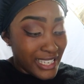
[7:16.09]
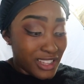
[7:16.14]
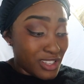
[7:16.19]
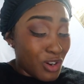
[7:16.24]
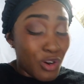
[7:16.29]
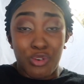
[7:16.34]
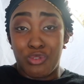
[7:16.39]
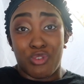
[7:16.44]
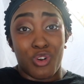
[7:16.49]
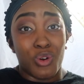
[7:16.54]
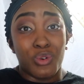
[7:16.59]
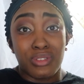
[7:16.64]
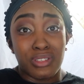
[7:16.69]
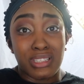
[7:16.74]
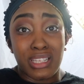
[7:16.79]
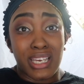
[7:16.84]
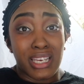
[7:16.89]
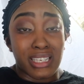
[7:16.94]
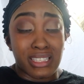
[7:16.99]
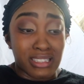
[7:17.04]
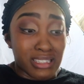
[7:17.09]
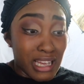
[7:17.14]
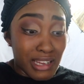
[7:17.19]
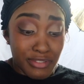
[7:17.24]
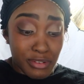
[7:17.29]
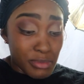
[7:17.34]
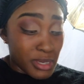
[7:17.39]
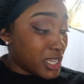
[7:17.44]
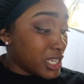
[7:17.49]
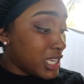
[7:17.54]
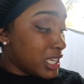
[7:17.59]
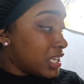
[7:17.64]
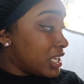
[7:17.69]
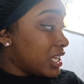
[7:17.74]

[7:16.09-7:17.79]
the whole rose thing is not for me.